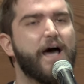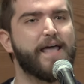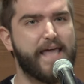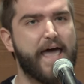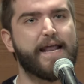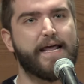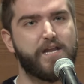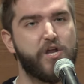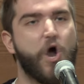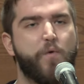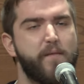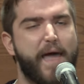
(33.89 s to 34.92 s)
I get it. You
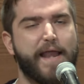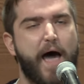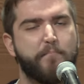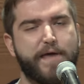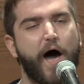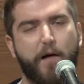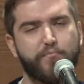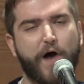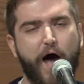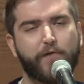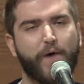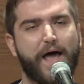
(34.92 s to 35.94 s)
know, we may not be on
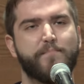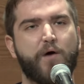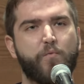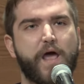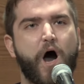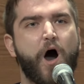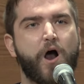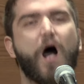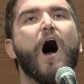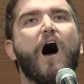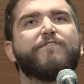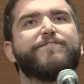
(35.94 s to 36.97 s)
Broadway, but we are
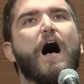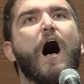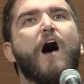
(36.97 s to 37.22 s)
off